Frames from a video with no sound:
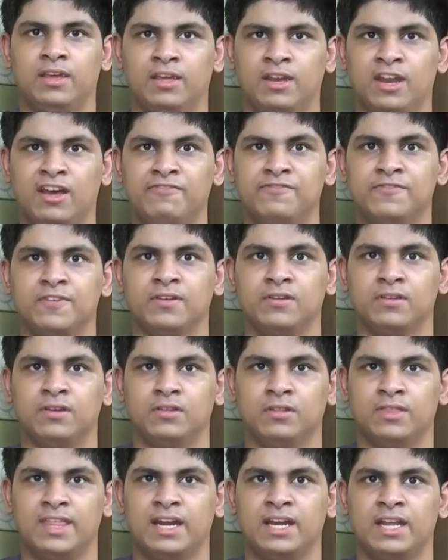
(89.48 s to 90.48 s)
enough
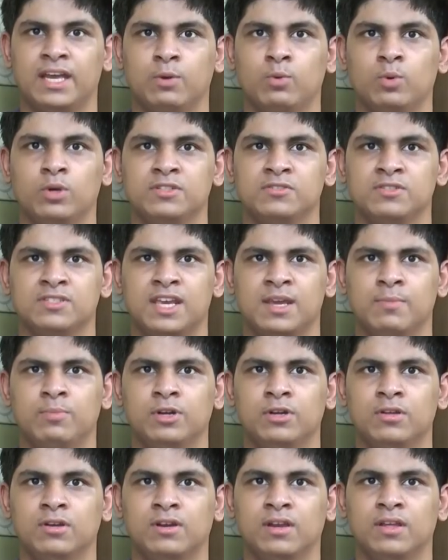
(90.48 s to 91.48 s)
that I was
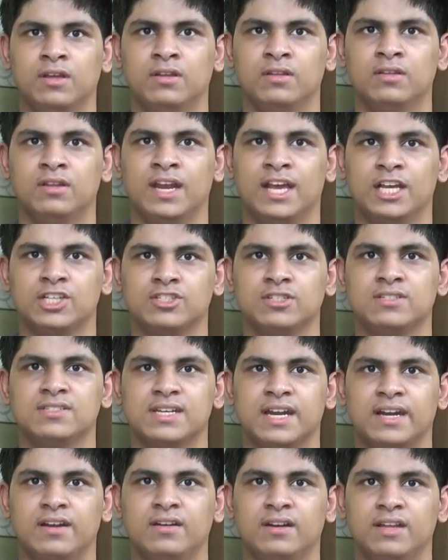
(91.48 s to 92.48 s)
able to clear the national
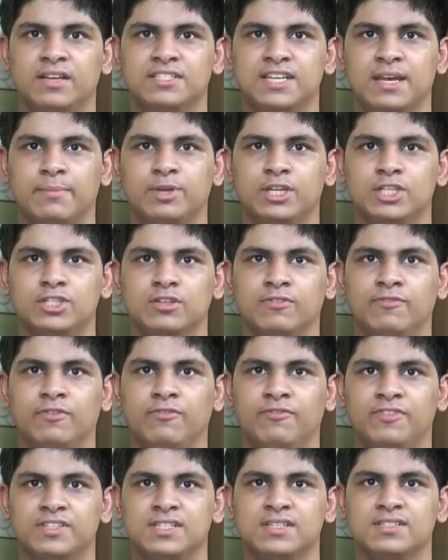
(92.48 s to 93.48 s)
standard examination
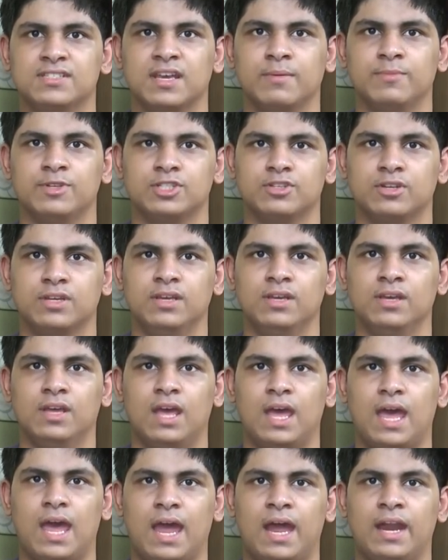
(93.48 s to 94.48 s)
for physics, chemistry,
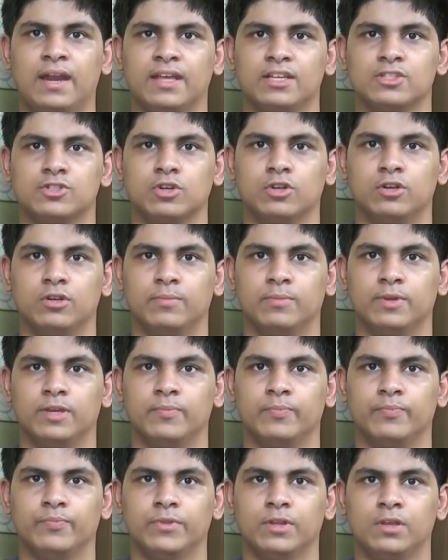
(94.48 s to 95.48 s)
and
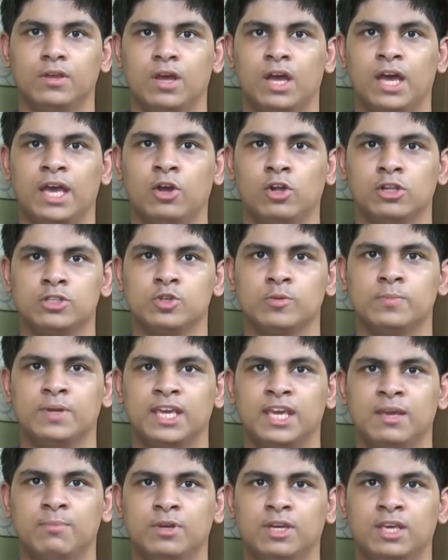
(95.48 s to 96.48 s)
astronomy. I also
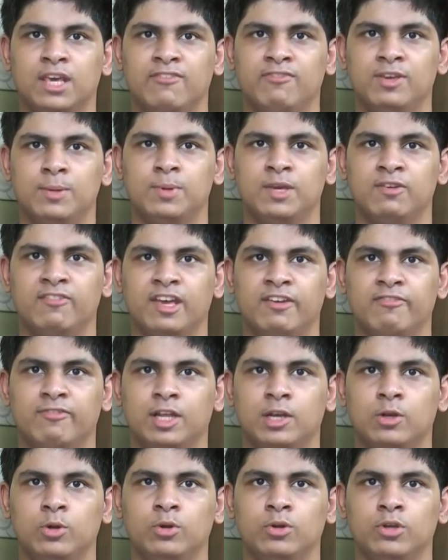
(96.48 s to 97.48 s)
became a KVPY
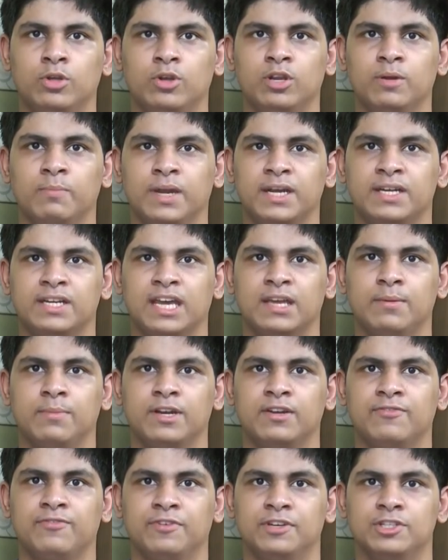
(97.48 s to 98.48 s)
fellow during my
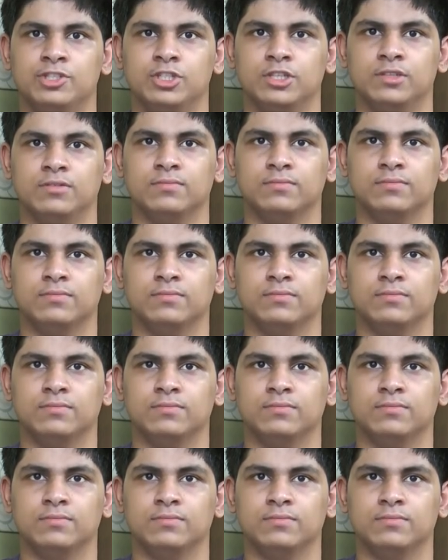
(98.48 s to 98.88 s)
time at FIITJEE.